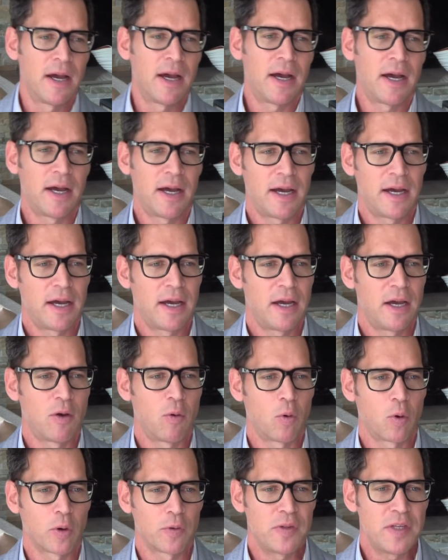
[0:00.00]

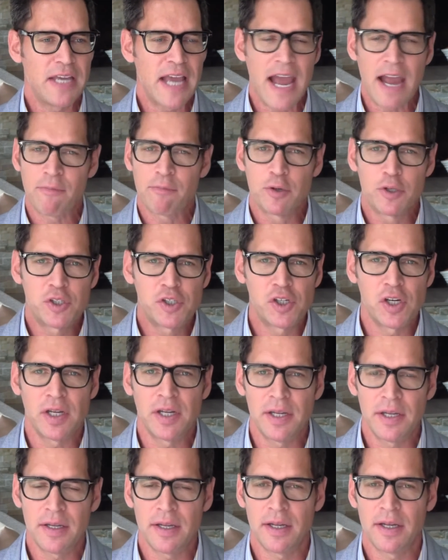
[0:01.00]
Uh, or the average uh,
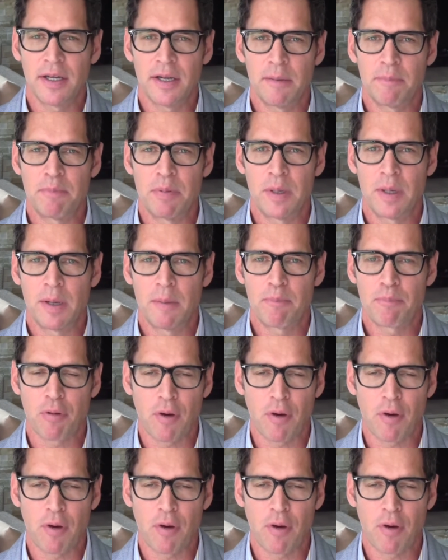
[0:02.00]
uh,